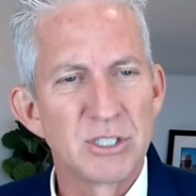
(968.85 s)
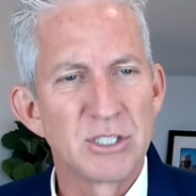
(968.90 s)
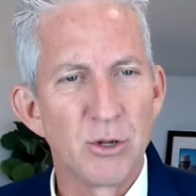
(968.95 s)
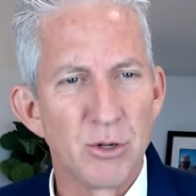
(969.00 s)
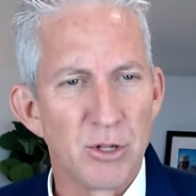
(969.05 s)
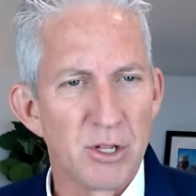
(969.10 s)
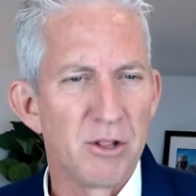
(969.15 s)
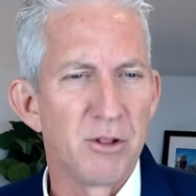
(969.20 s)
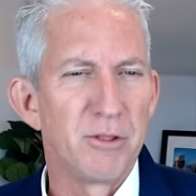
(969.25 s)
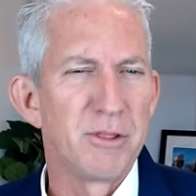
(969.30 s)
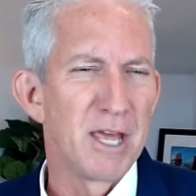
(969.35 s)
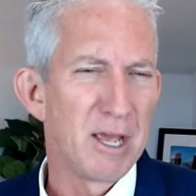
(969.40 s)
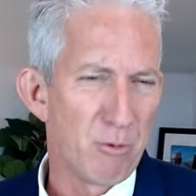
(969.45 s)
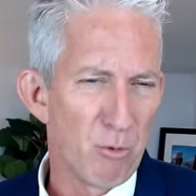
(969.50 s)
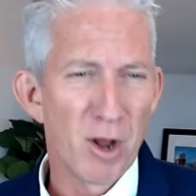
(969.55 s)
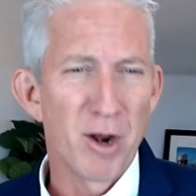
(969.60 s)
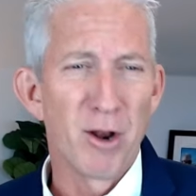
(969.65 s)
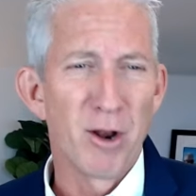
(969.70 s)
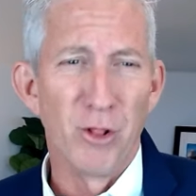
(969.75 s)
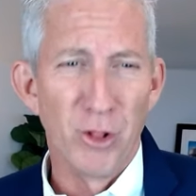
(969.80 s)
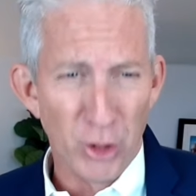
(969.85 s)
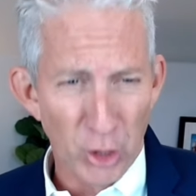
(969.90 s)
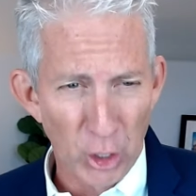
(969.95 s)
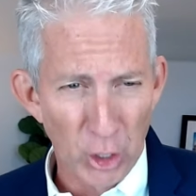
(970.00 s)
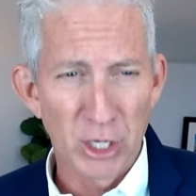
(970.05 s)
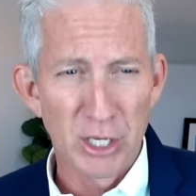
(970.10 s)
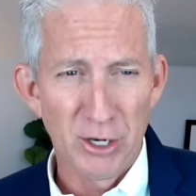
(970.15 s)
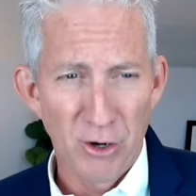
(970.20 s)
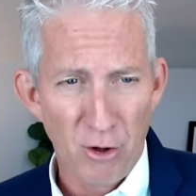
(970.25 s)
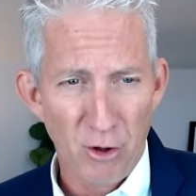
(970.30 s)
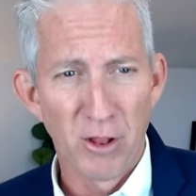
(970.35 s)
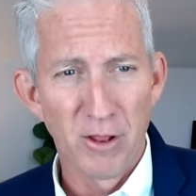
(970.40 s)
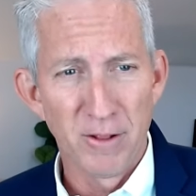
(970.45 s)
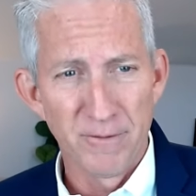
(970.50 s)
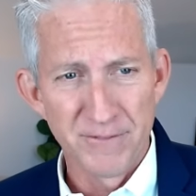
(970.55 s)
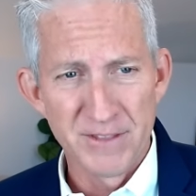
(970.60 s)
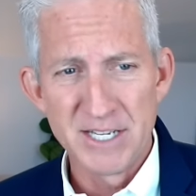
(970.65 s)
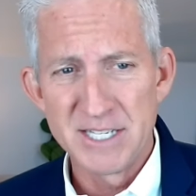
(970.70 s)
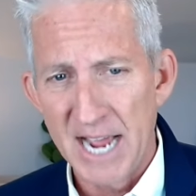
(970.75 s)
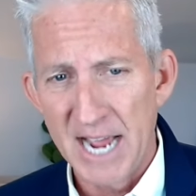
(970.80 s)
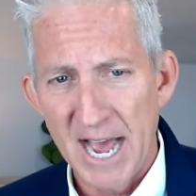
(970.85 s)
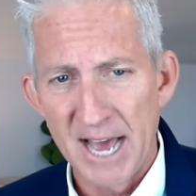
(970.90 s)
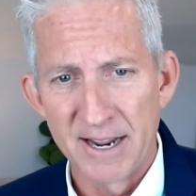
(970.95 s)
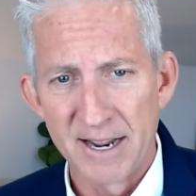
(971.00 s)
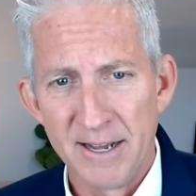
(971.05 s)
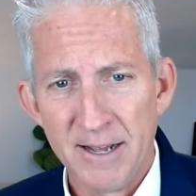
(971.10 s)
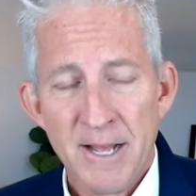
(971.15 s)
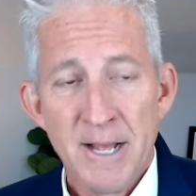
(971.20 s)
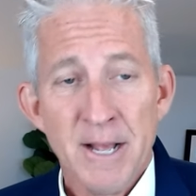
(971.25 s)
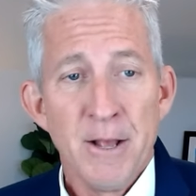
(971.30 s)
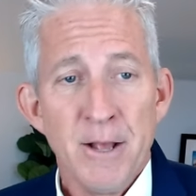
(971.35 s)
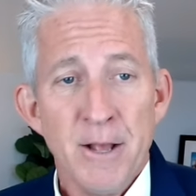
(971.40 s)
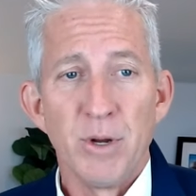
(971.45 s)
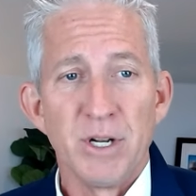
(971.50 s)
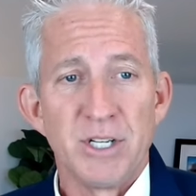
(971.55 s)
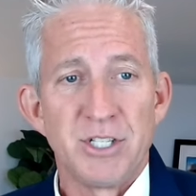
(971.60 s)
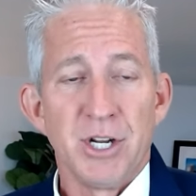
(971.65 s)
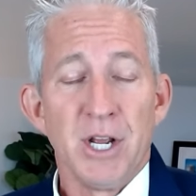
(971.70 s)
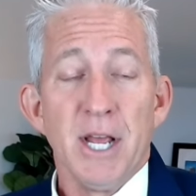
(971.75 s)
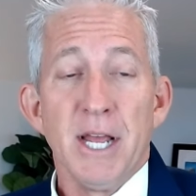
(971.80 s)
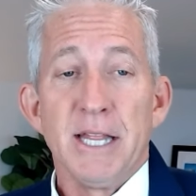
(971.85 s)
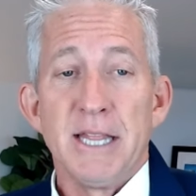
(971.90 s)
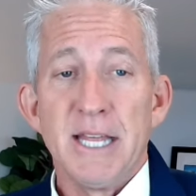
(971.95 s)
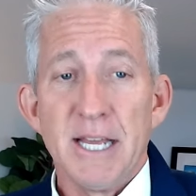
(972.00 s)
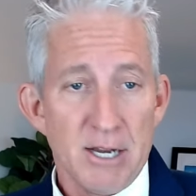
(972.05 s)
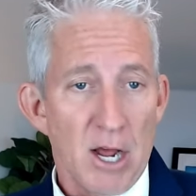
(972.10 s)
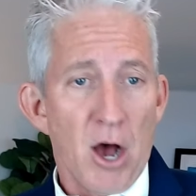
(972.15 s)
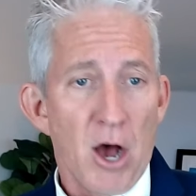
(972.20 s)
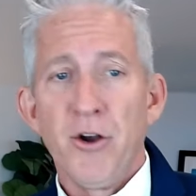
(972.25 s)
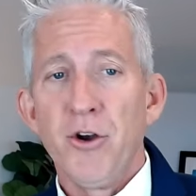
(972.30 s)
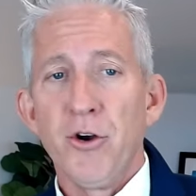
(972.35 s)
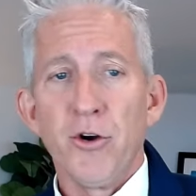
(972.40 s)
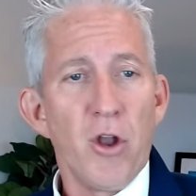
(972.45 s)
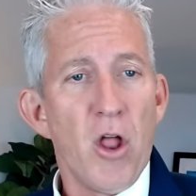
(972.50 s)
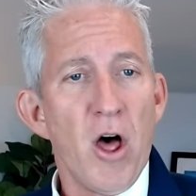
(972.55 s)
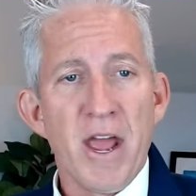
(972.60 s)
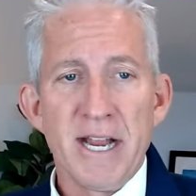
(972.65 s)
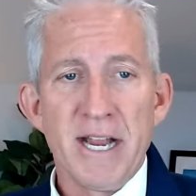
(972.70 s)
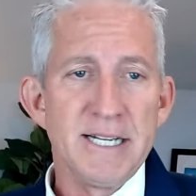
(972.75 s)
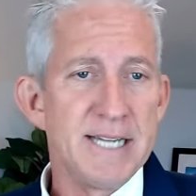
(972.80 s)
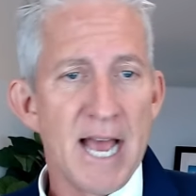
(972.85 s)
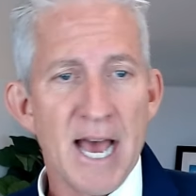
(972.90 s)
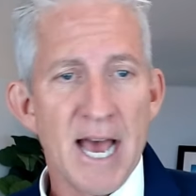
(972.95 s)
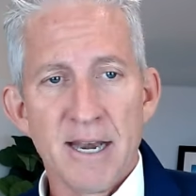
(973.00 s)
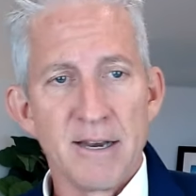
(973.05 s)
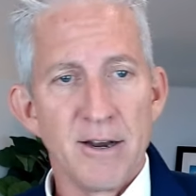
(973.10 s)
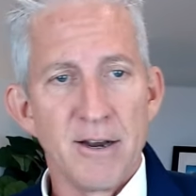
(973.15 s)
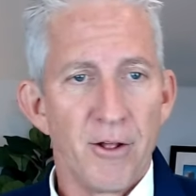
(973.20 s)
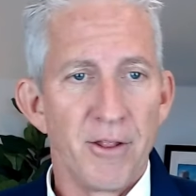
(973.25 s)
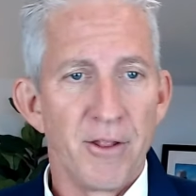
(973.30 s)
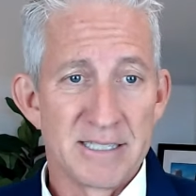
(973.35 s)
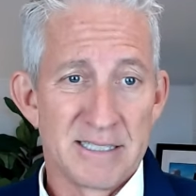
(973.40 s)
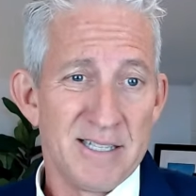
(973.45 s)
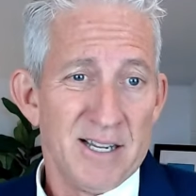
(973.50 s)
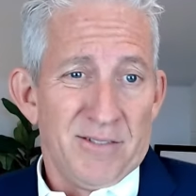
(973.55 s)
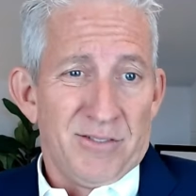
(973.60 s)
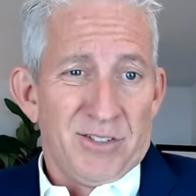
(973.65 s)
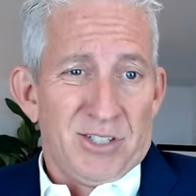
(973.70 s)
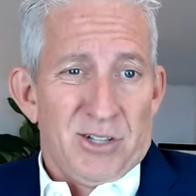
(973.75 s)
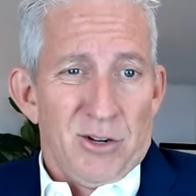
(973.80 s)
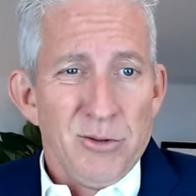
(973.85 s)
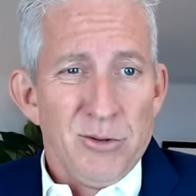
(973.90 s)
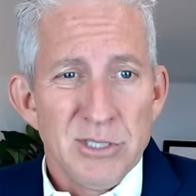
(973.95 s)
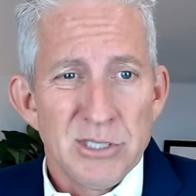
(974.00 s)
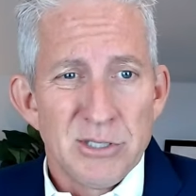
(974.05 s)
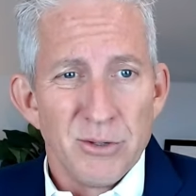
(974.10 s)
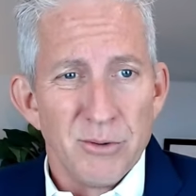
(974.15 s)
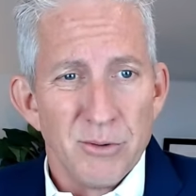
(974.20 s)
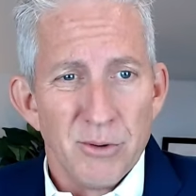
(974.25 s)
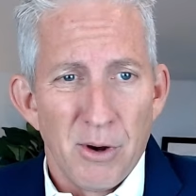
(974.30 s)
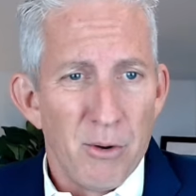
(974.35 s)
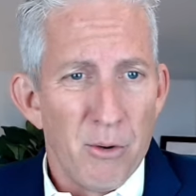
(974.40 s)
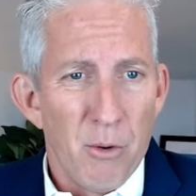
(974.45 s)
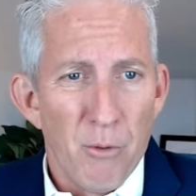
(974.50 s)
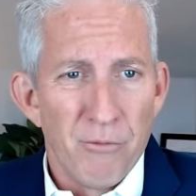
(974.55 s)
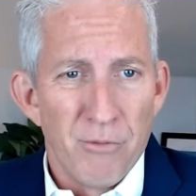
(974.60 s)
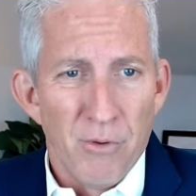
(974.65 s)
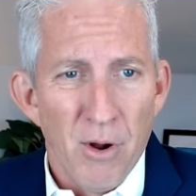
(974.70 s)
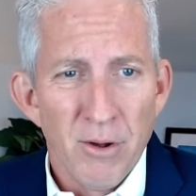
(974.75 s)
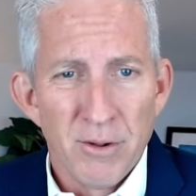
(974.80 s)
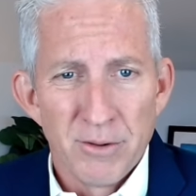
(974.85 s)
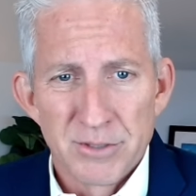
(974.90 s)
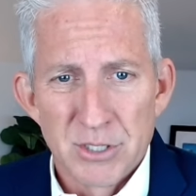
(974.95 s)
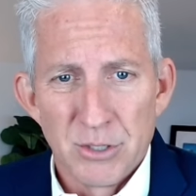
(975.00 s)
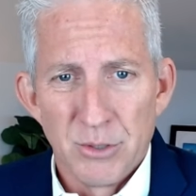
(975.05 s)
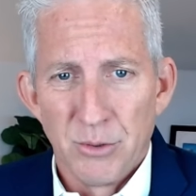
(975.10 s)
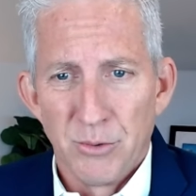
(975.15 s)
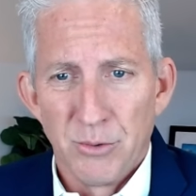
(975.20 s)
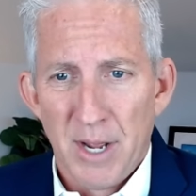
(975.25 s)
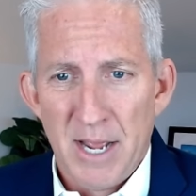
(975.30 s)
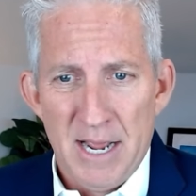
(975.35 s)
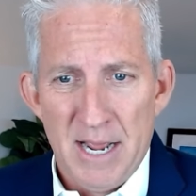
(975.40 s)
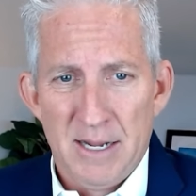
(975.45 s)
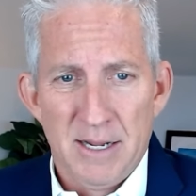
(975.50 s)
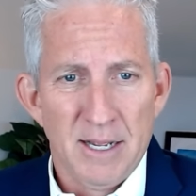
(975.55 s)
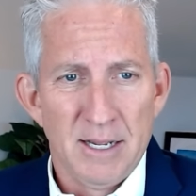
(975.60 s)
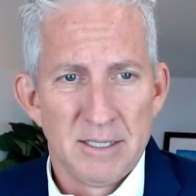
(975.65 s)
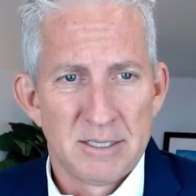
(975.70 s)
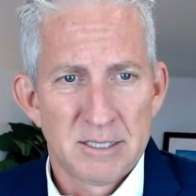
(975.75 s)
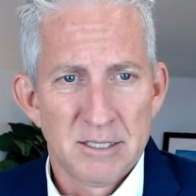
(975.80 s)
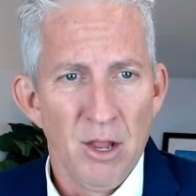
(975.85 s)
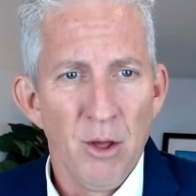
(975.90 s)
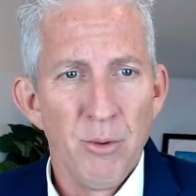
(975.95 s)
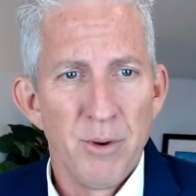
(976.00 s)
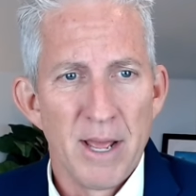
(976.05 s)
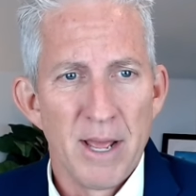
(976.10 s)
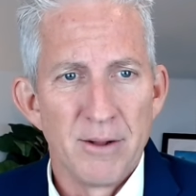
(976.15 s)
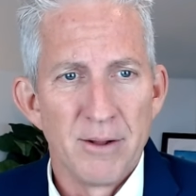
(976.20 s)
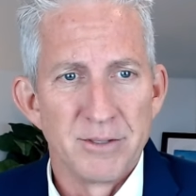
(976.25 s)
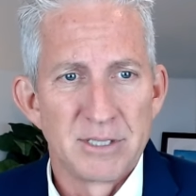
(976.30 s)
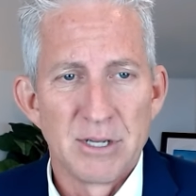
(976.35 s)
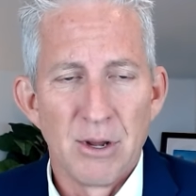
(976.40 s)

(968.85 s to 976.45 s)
So they want to look at all of the data, which the underlying data and all that stuff shows to overall to a slowdown.